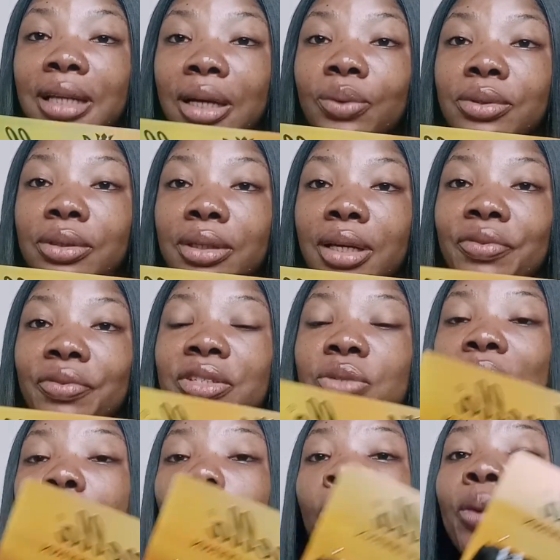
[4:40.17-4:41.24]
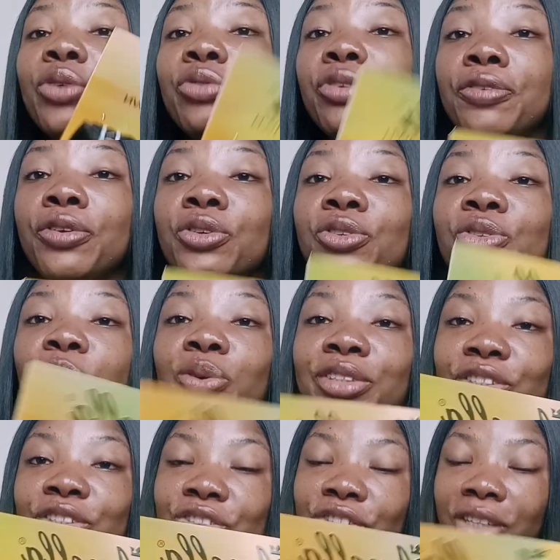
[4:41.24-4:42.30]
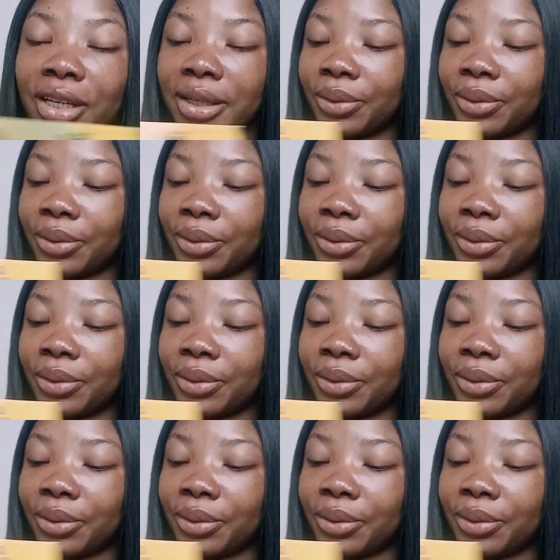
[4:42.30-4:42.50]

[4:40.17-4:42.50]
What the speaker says: Okay, this is why I will make reviews on this channel.